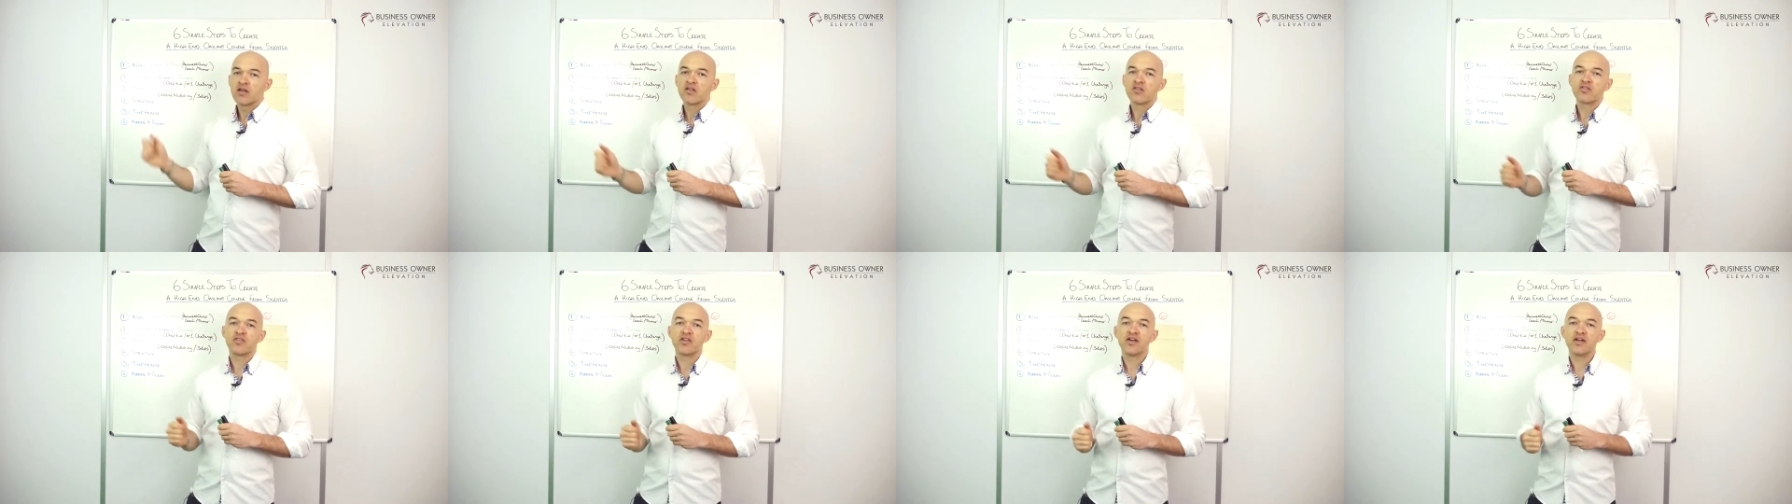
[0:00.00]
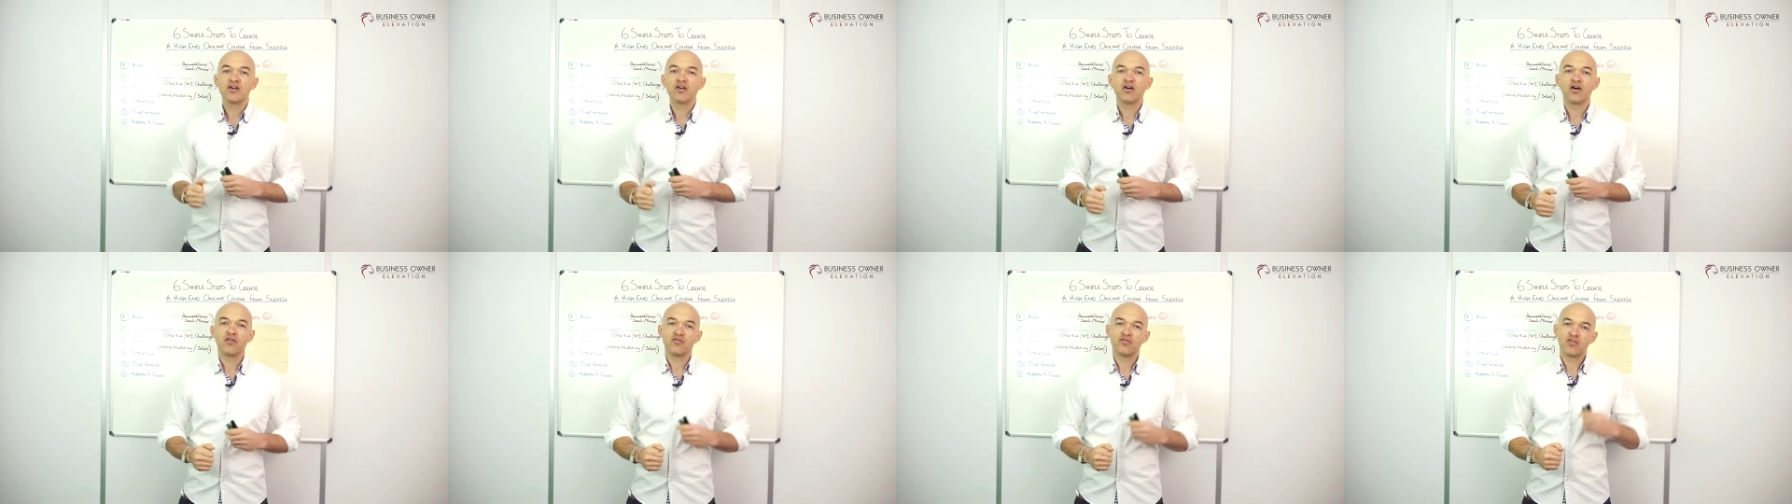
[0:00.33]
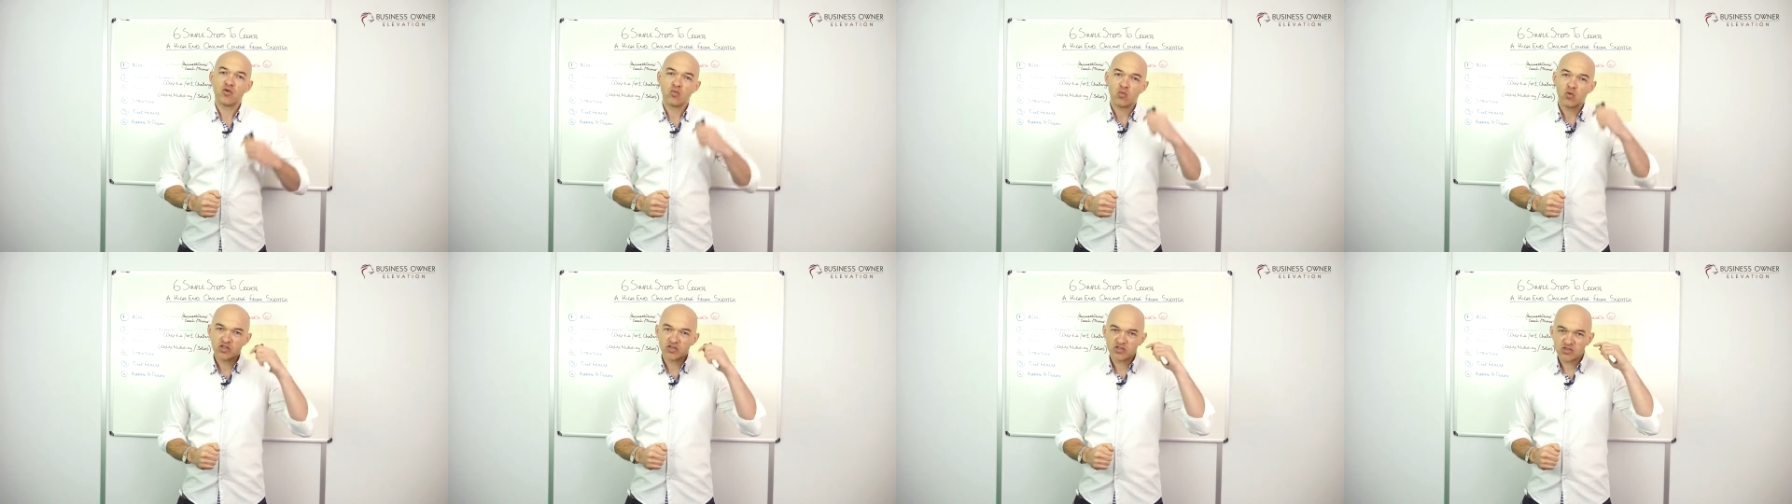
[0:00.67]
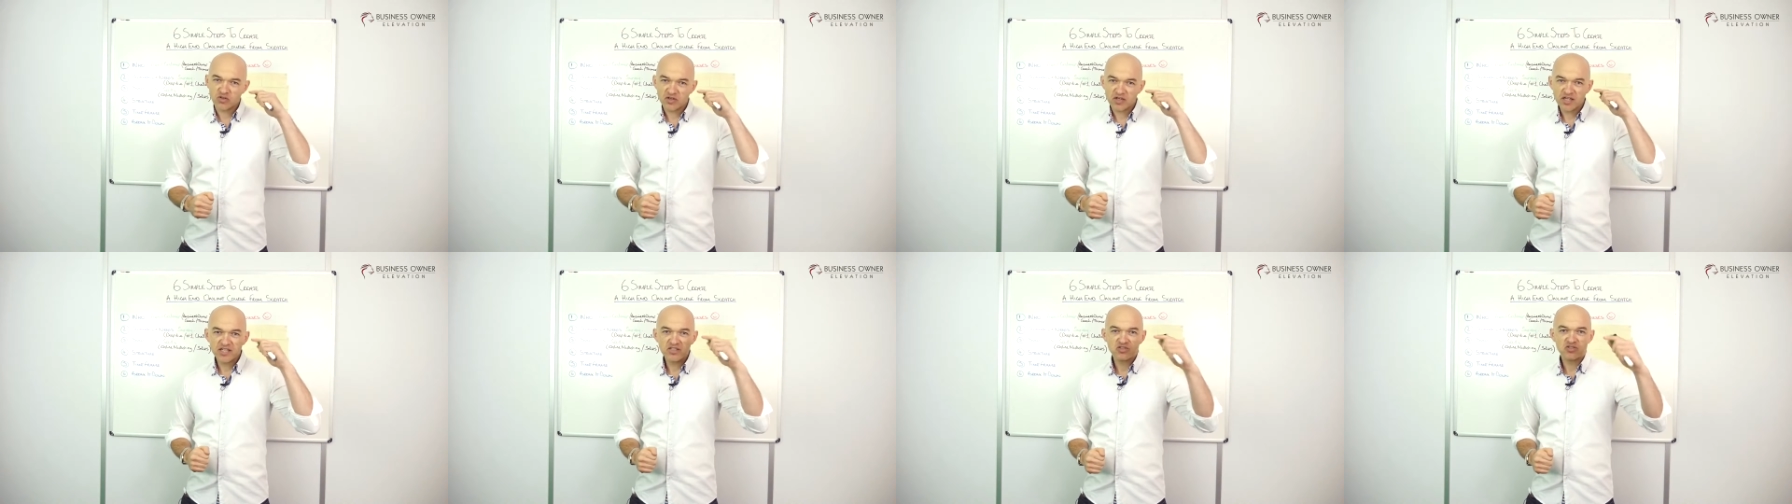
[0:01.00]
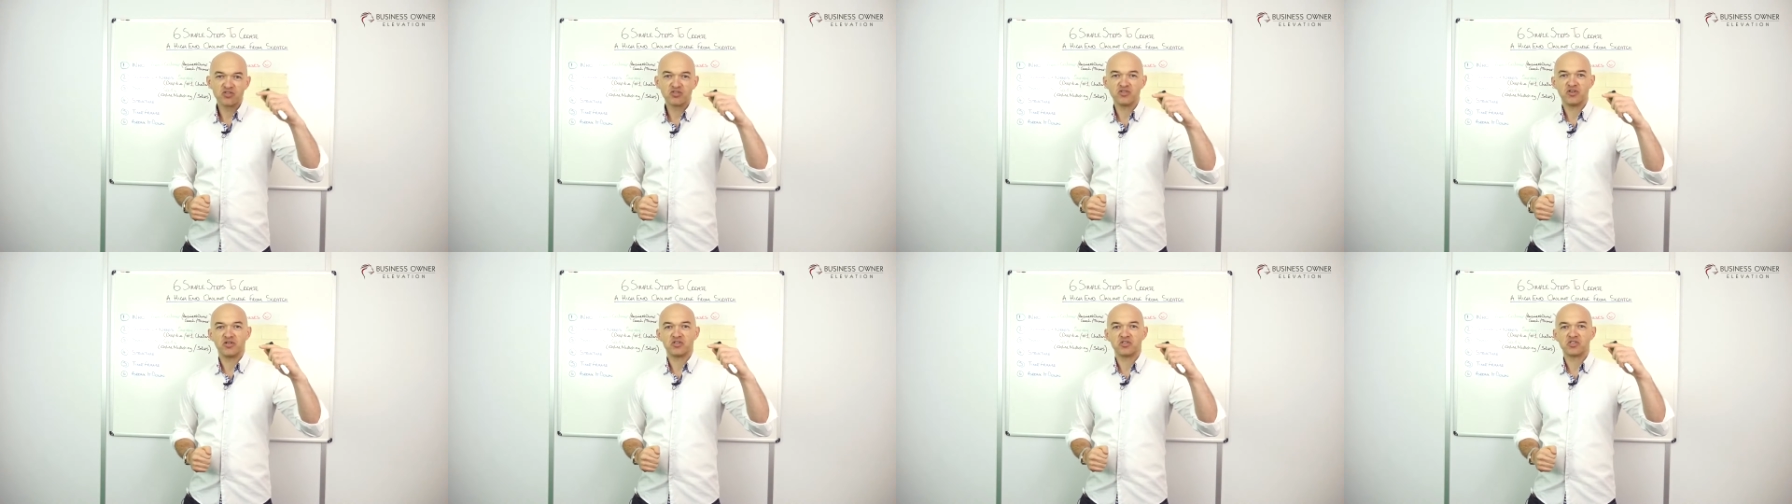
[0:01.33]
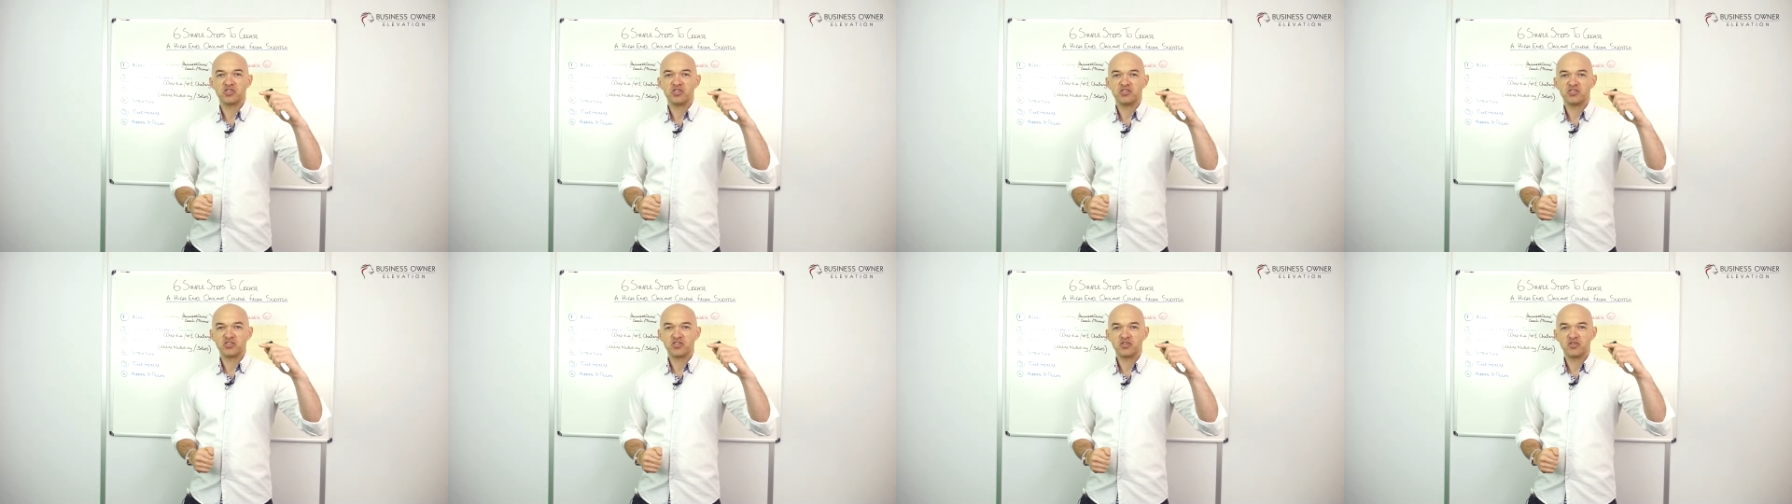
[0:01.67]
think of what's your
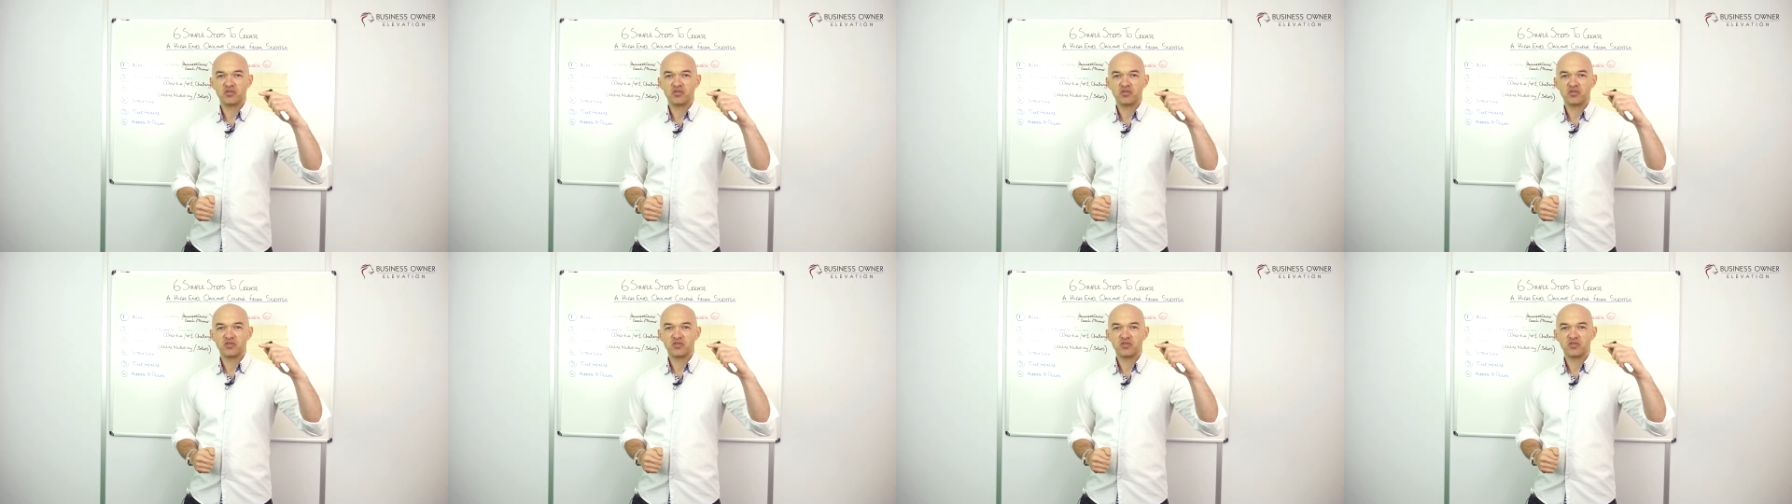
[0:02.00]
introduction to